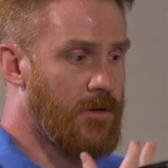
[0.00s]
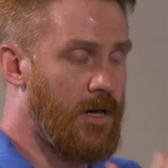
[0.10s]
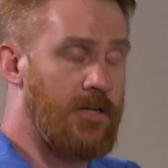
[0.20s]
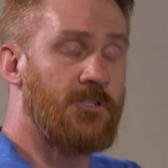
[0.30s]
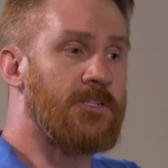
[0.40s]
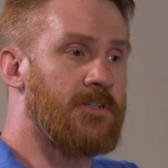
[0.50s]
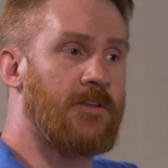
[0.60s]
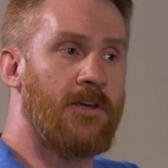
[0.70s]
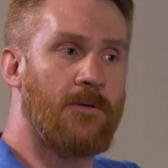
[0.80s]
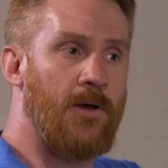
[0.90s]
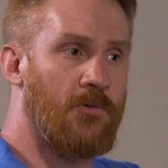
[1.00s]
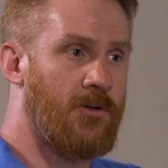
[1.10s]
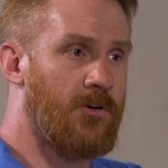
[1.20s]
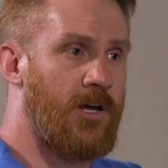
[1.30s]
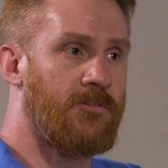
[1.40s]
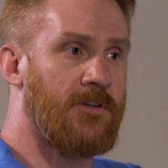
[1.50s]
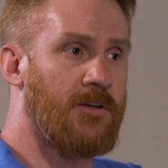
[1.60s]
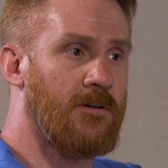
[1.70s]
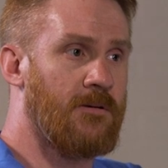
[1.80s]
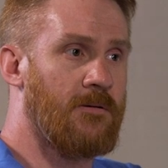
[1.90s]
consciously think about when you're
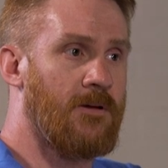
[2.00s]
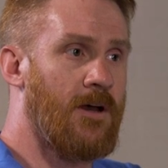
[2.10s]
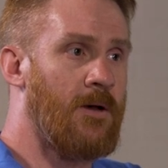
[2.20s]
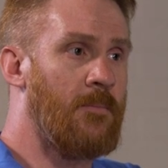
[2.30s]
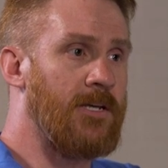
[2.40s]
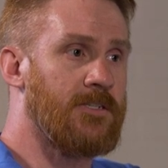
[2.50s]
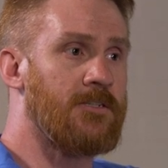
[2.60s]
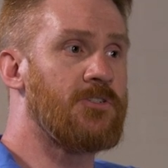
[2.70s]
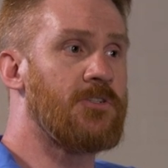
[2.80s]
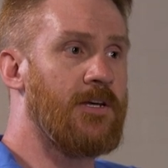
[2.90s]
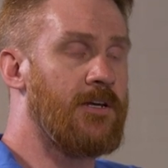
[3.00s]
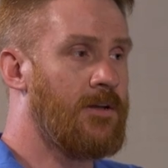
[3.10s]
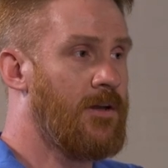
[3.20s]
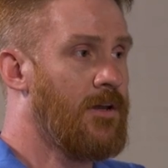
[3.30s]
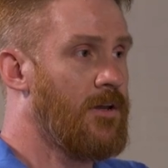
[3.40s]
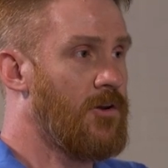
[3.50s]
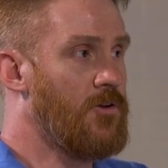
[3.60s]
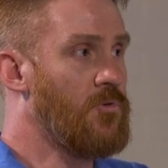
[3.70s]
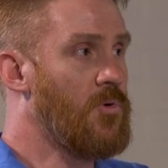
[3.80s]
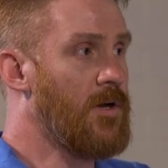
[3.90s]
crafting a message that you know
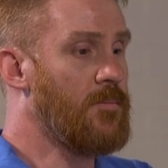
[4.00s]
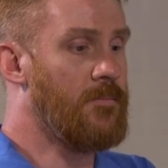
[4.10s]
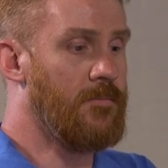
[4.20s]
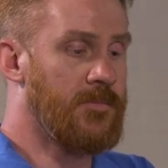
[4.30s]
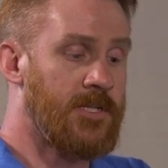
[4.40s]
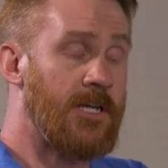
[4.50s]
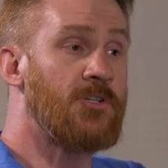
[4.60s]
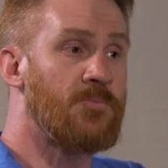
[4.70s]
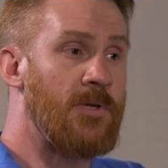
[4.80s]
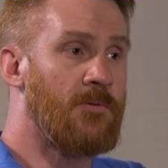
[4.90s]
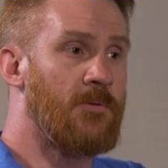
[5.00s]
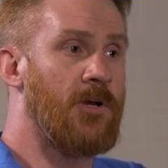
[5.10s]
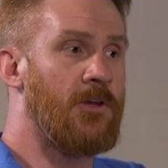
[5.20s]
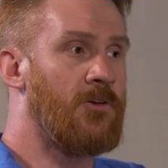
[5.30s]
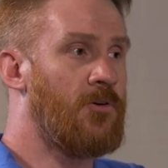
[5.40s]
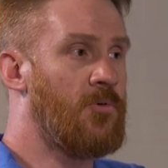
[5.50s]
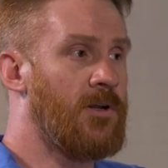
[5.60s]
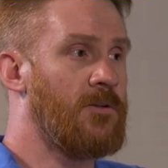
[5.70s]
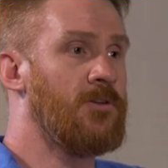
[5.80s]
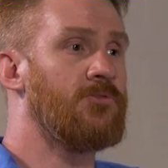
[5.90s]
you want to teach people, but you don't
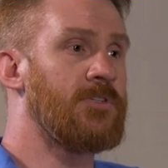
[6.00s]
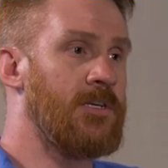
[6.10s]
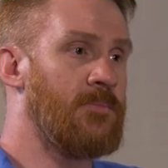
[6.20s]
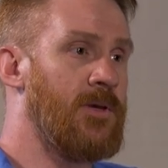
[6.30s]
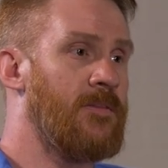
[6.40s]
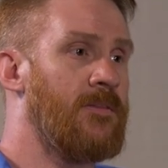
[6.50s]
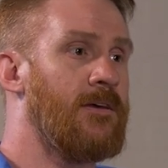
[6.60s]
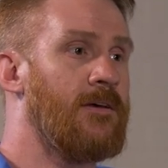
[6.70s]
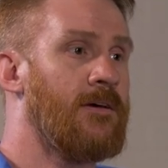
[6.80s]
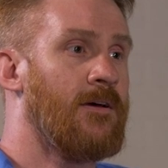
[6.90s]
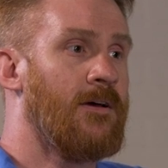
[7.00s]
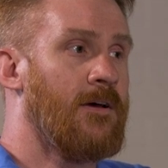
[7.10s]
want to lose them in the